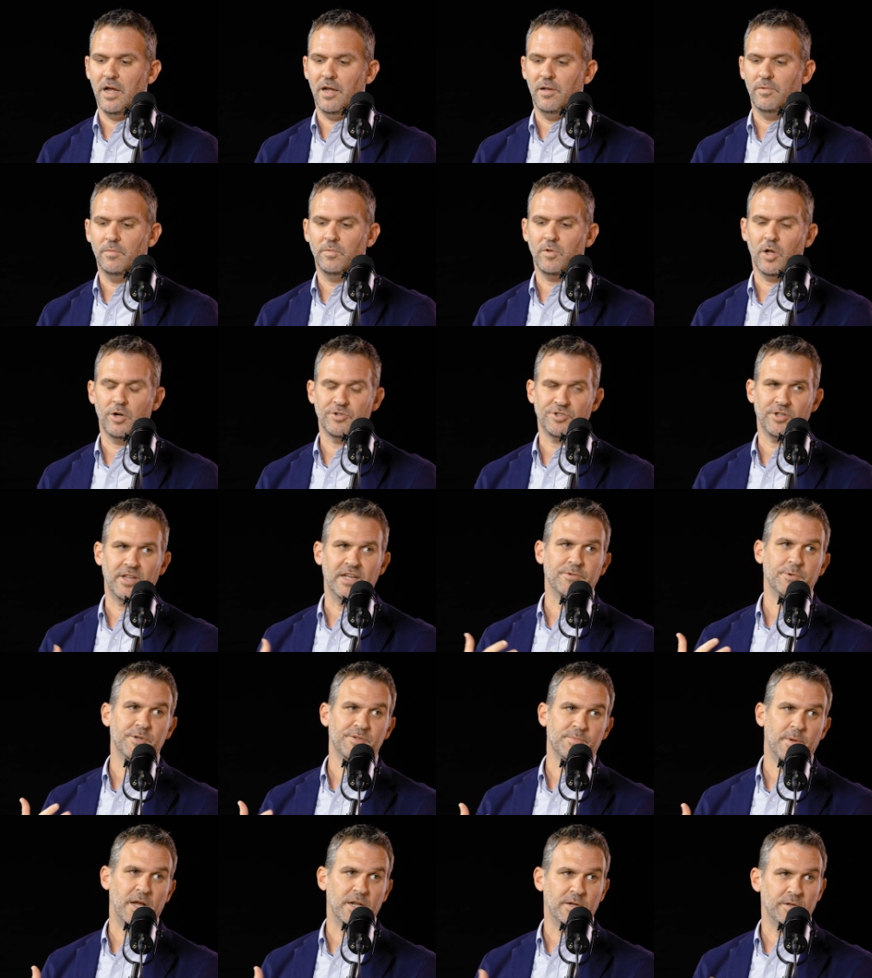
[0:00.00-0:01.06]
Large
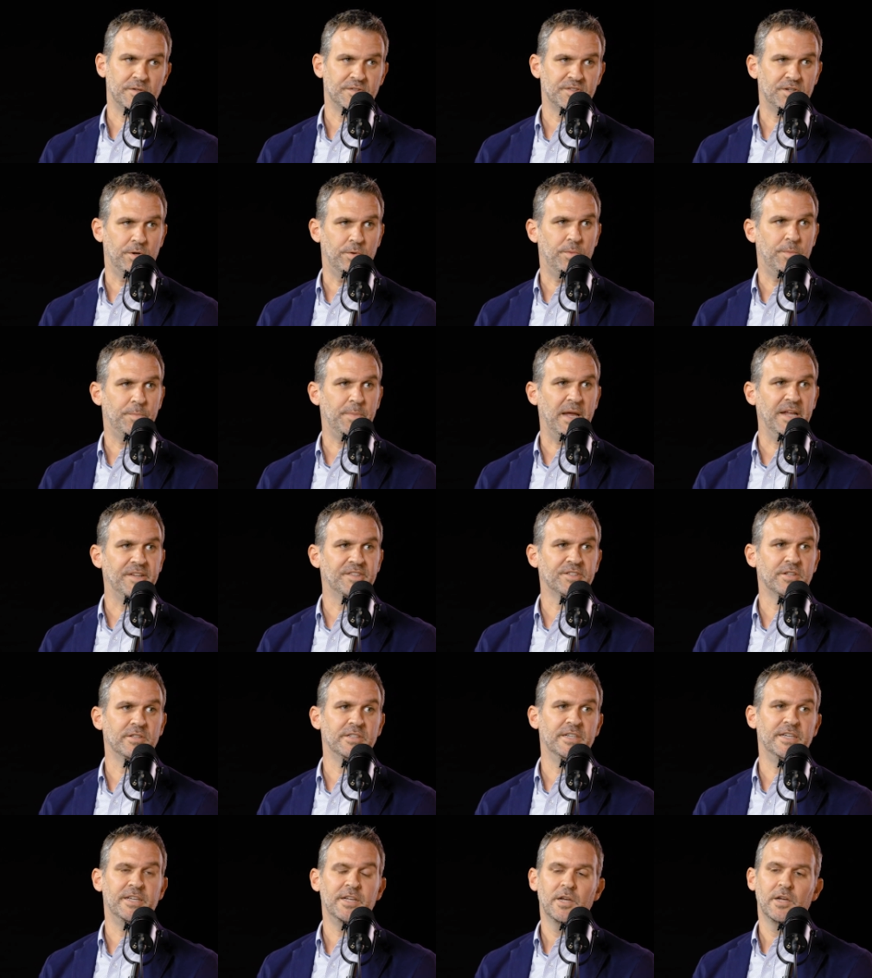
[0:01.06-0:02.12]
language model. So
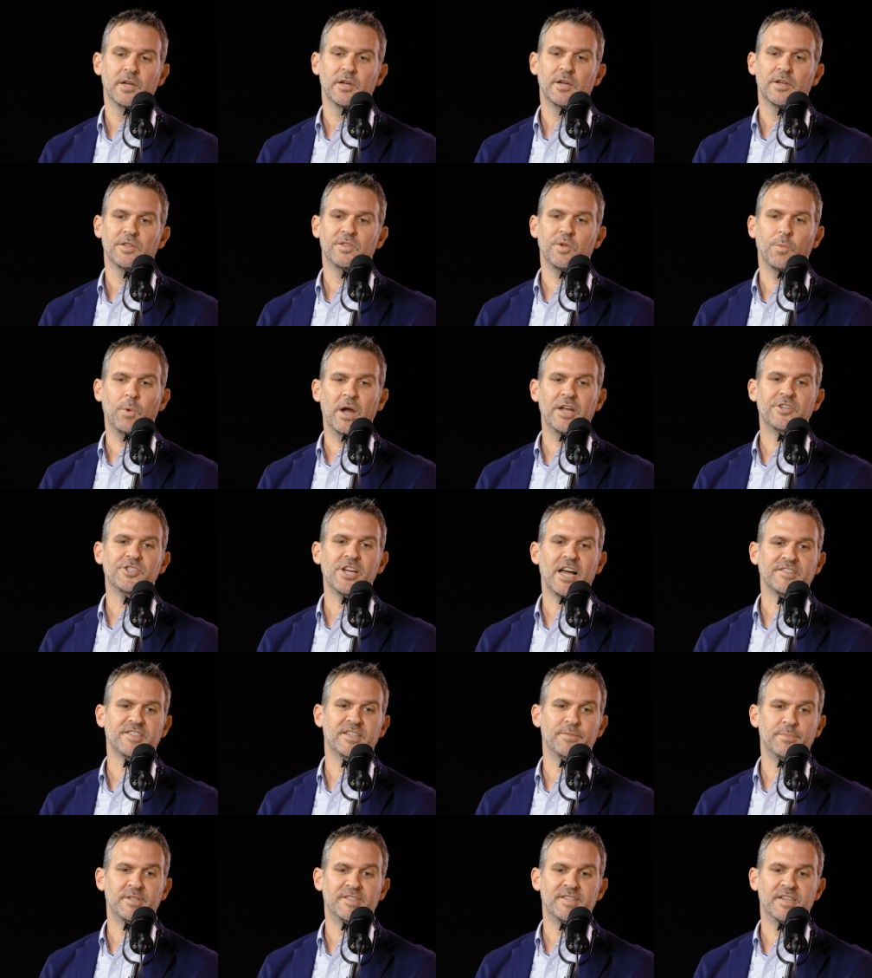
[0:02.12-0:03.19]
basically, the way
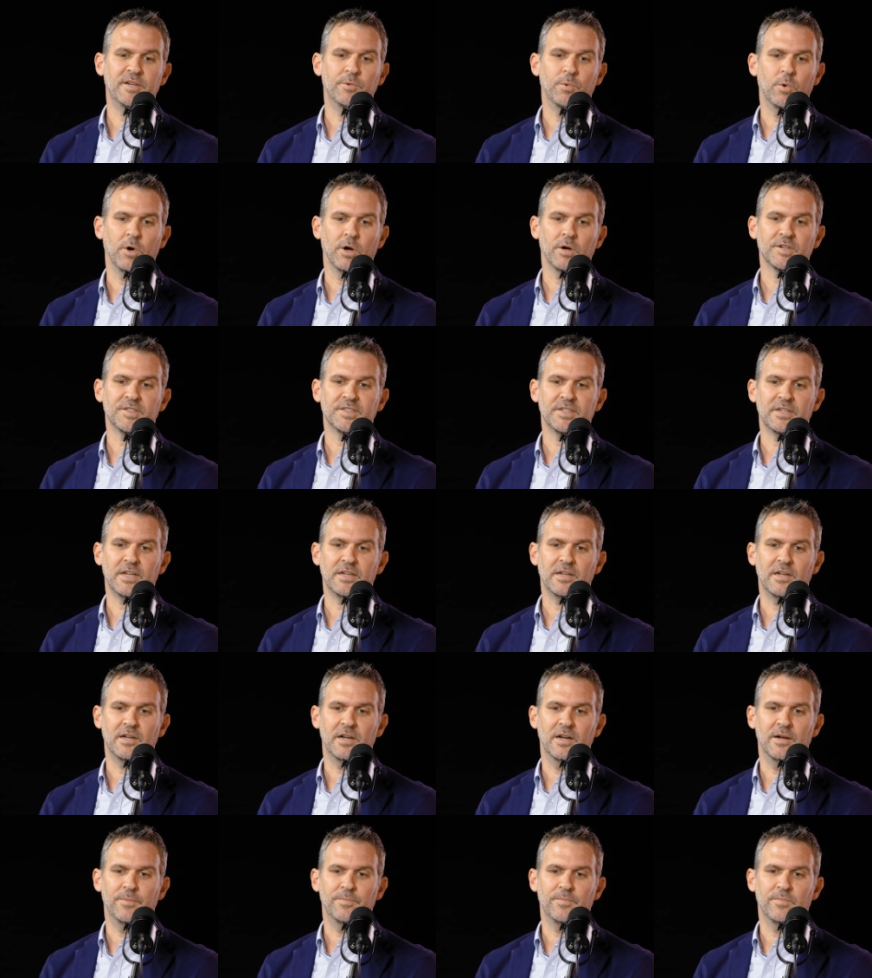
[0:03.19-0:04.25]
ChatGPT works
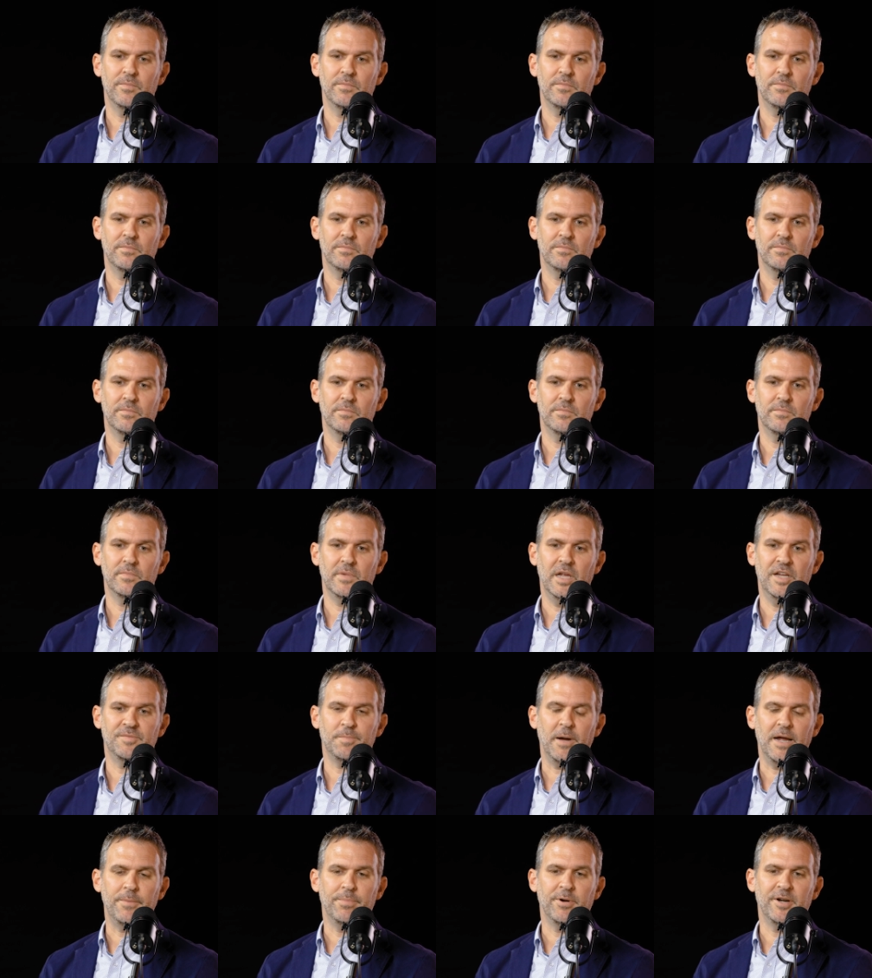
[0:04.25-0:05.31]
is
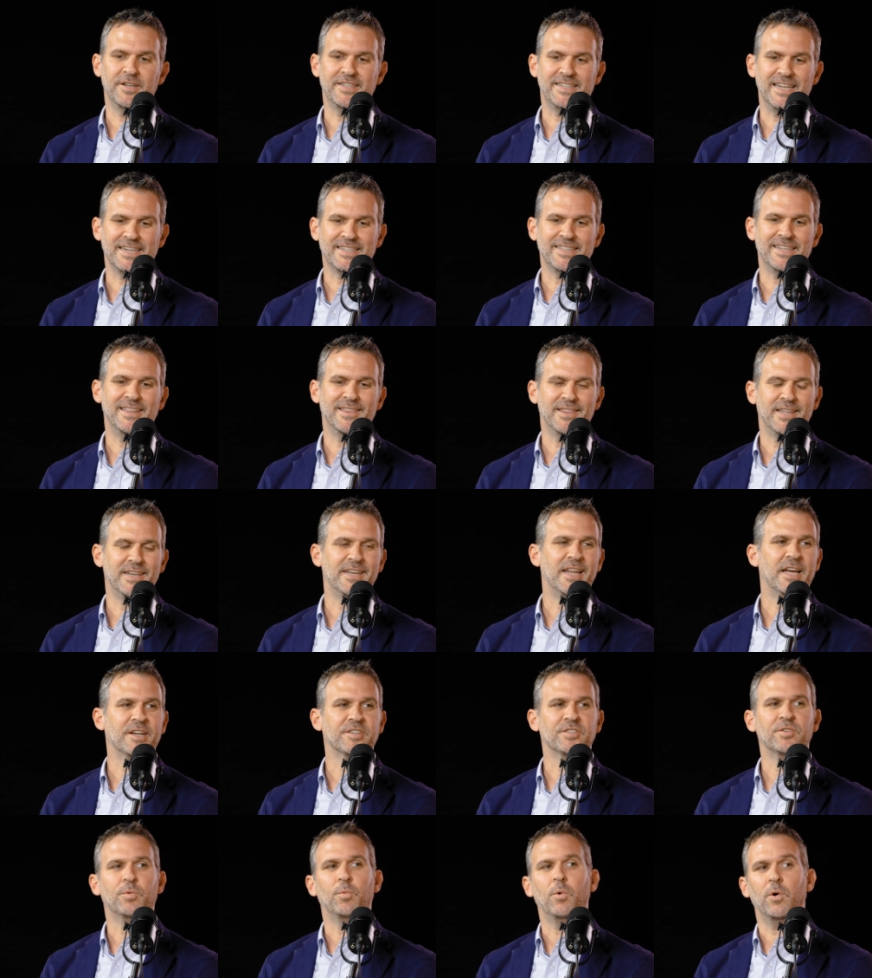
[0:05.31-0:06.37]
by predicting the
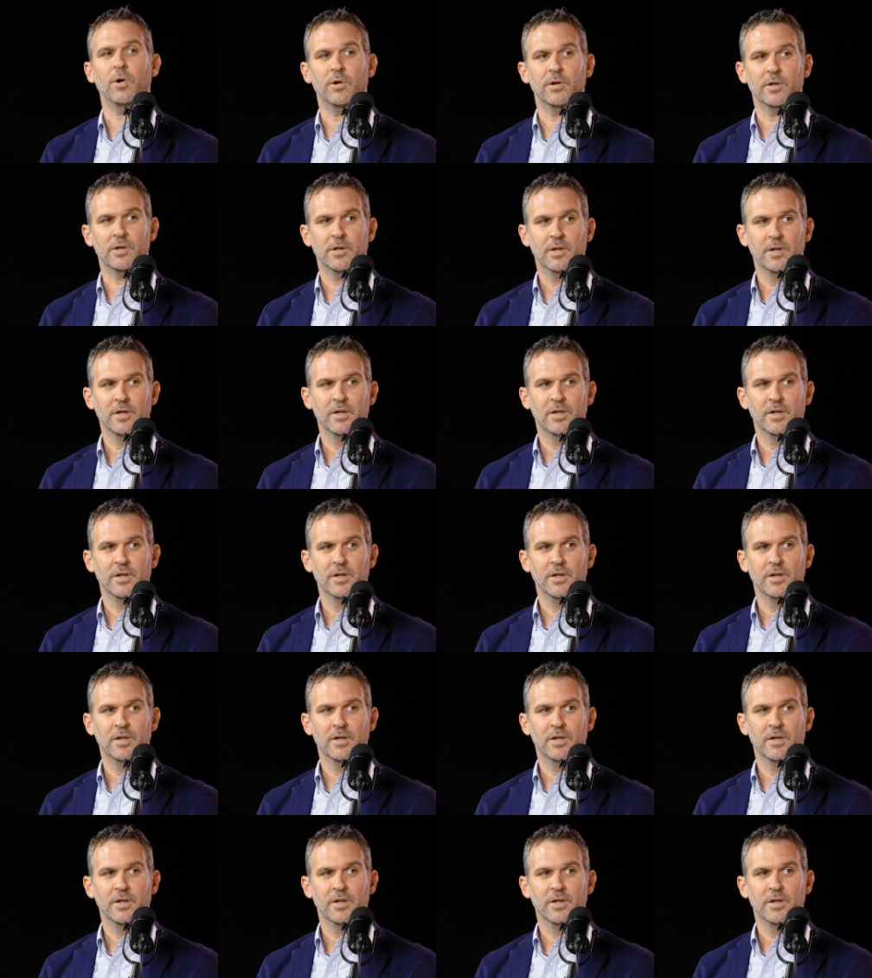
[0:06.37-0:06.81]
next word.